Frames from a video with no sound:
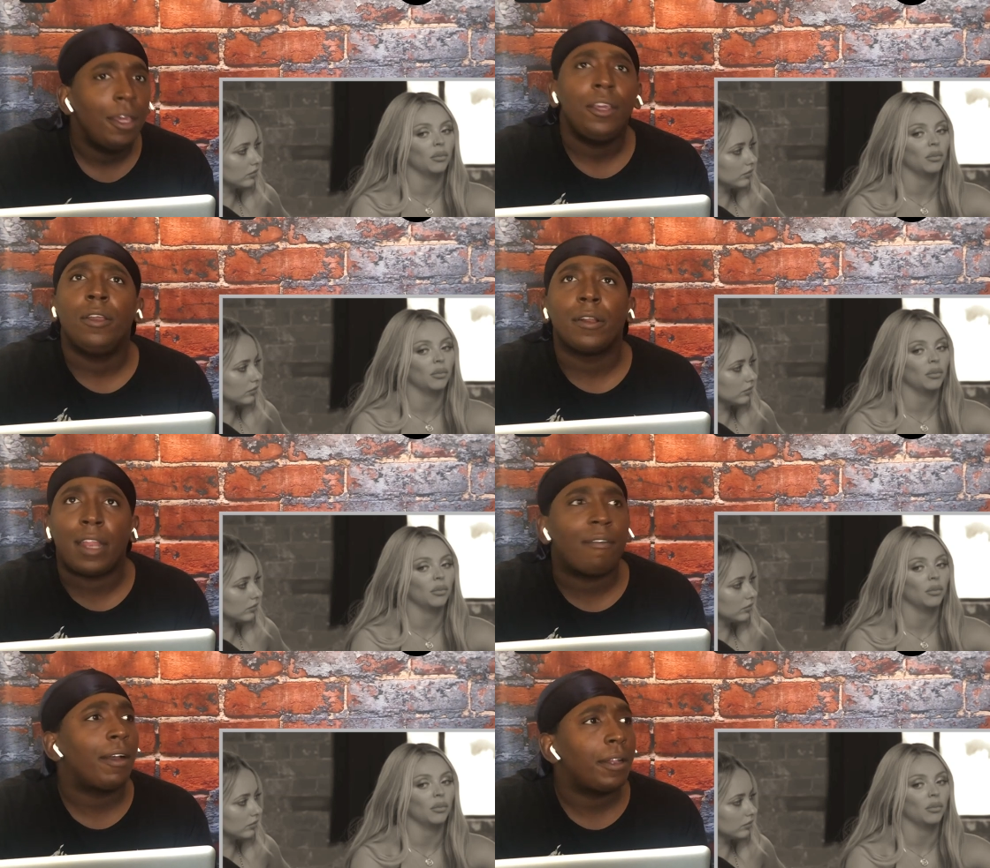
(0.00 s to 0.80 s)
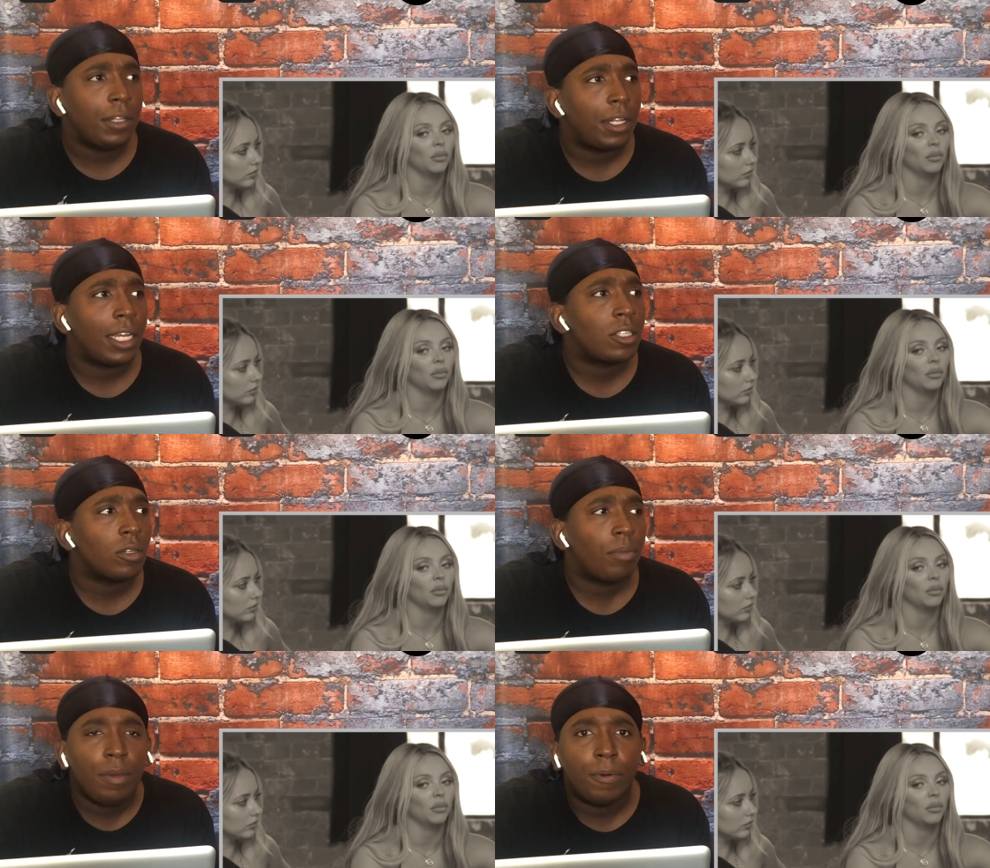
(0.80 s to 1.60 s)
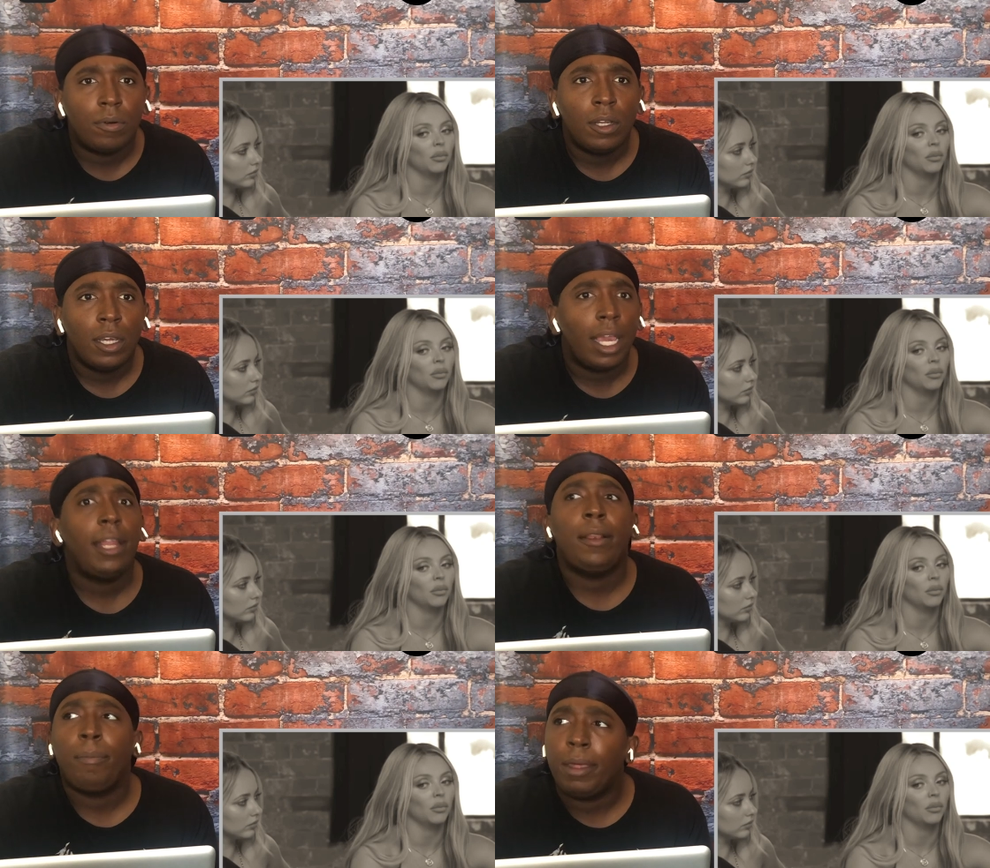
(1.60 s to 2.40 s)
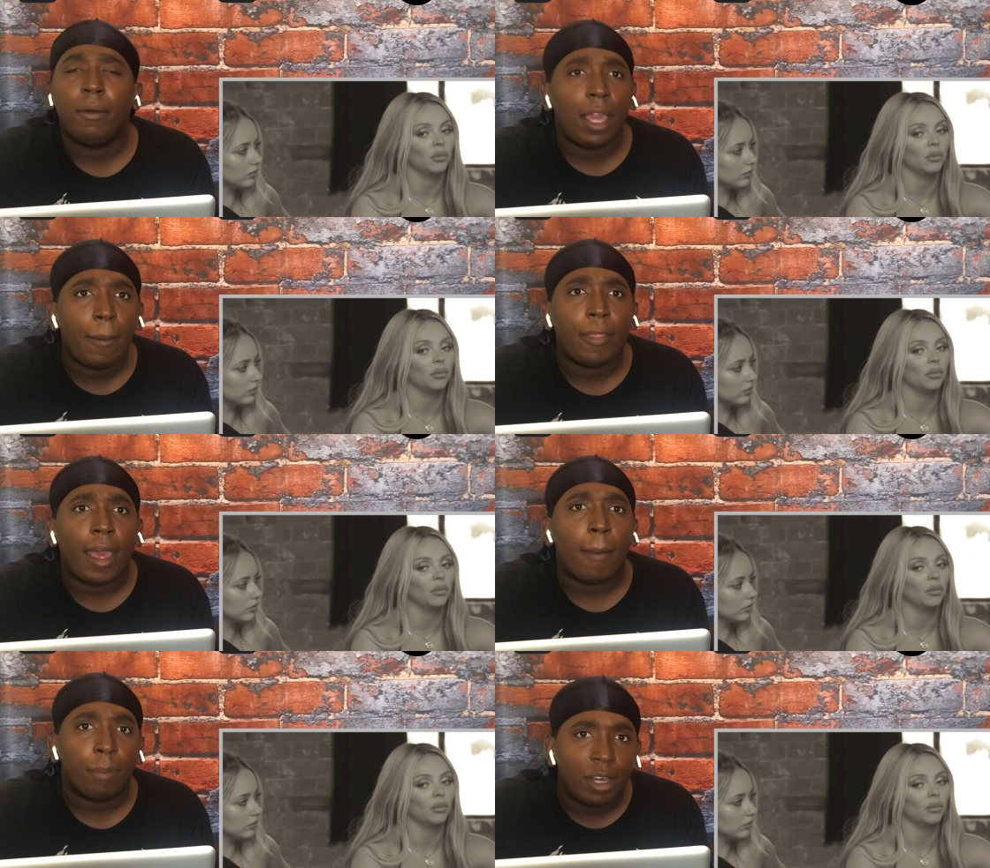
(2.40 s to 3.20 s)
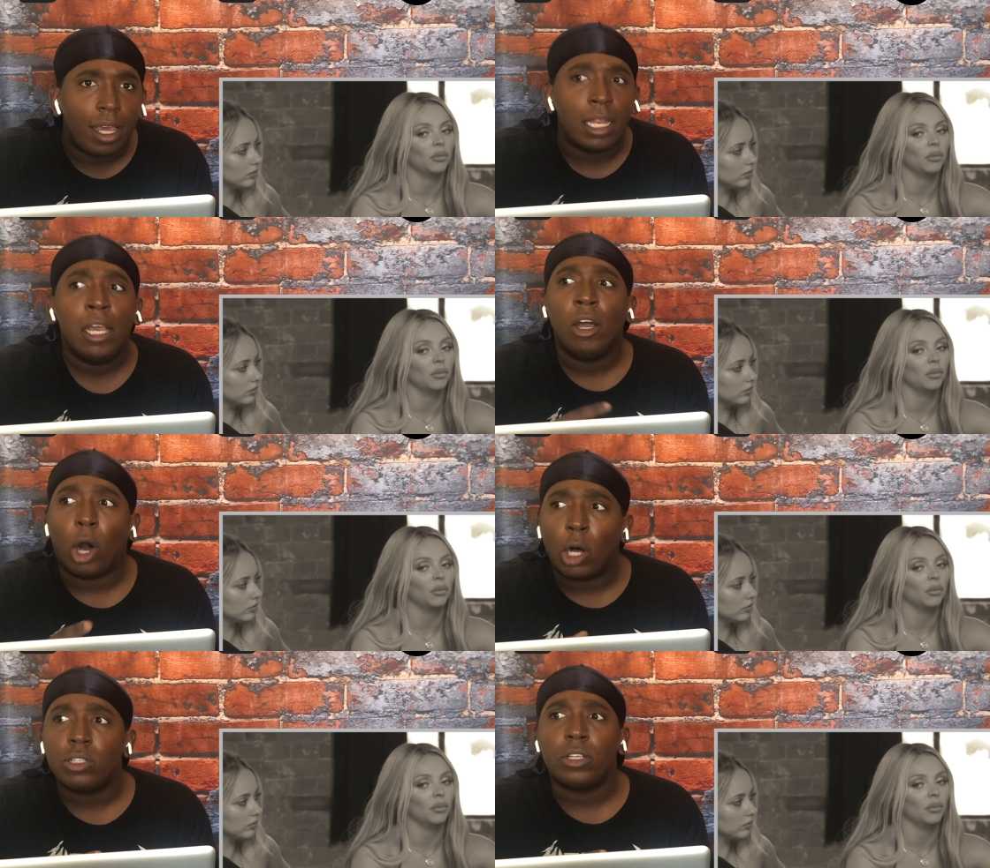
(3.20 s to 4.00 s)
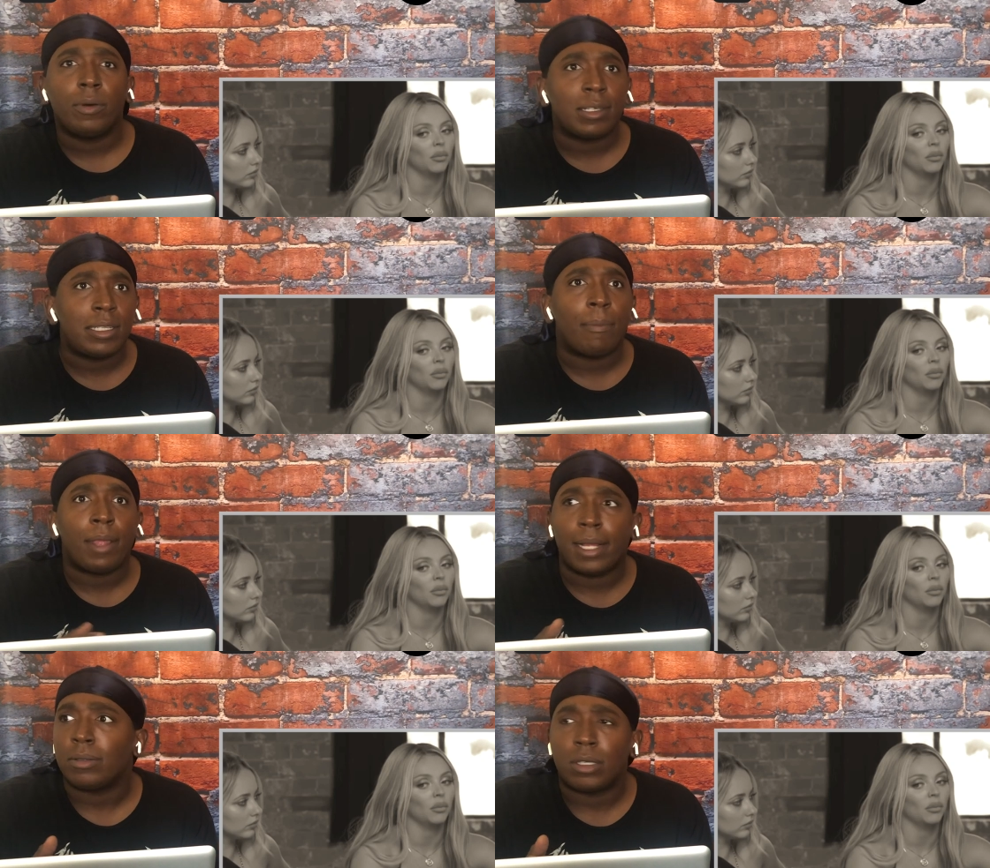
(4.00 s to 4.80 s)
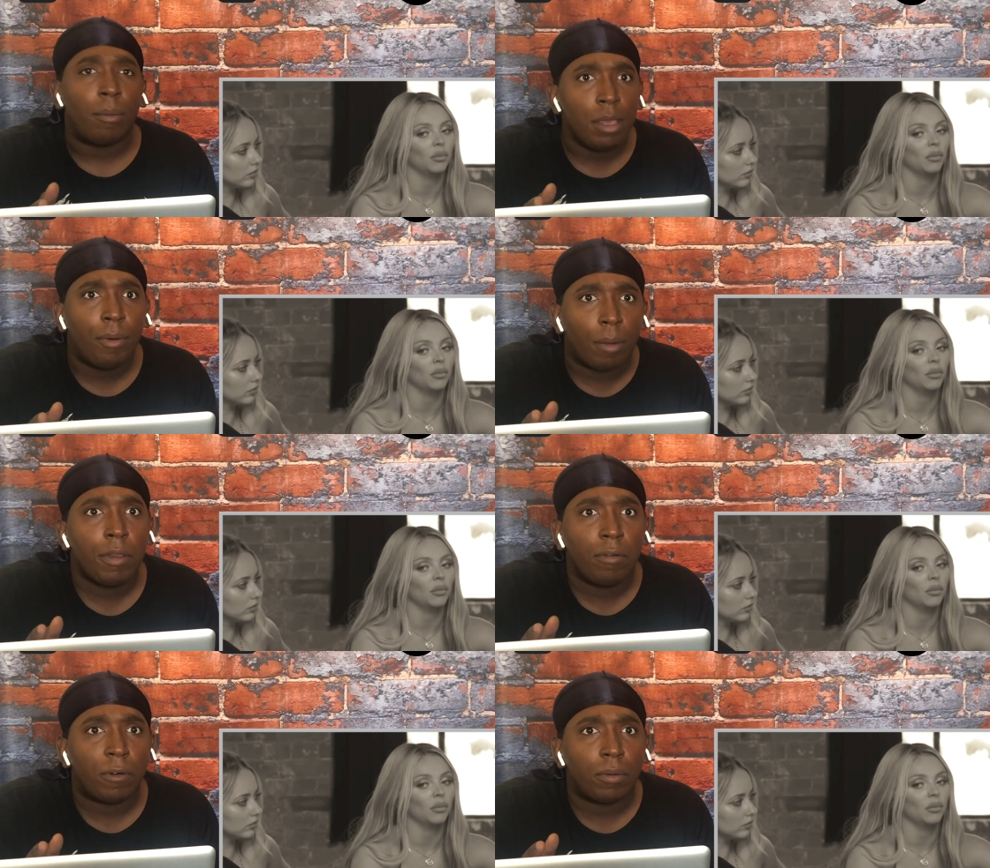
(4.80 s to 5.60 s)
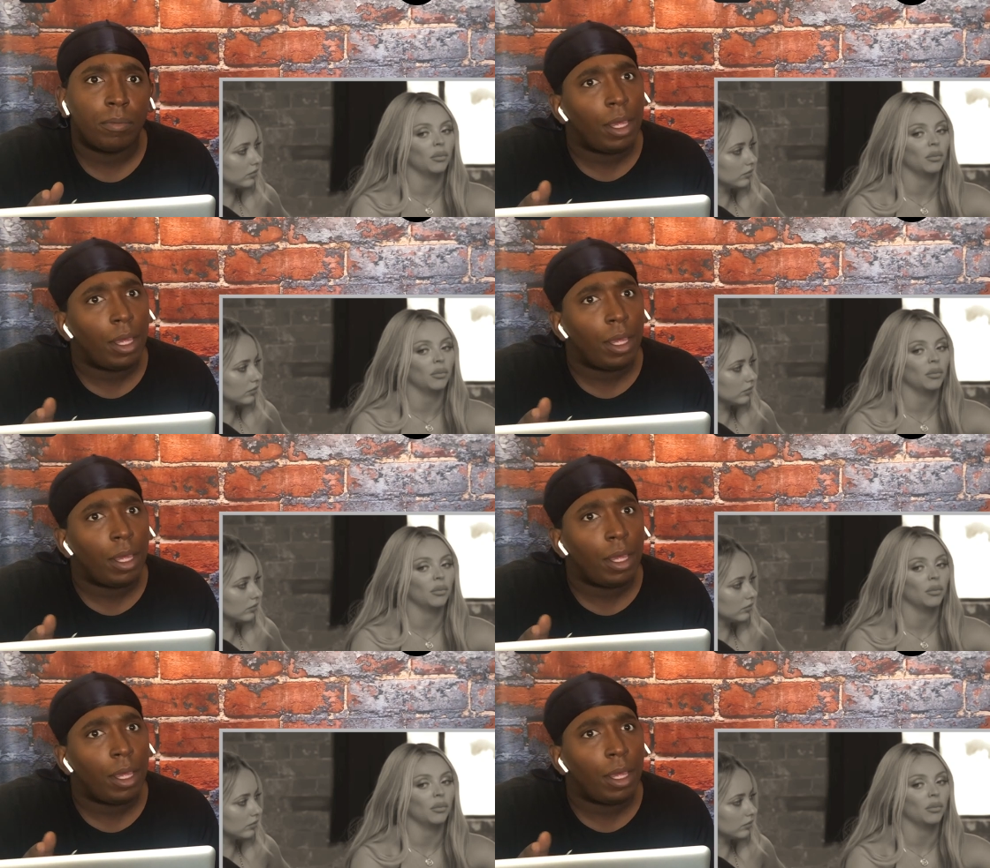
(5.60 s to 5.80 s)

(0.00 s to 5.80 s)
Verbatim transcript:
Speaker 1: You're never gonna look like certain people, and be okay with that. But also accept that some people are beautiful,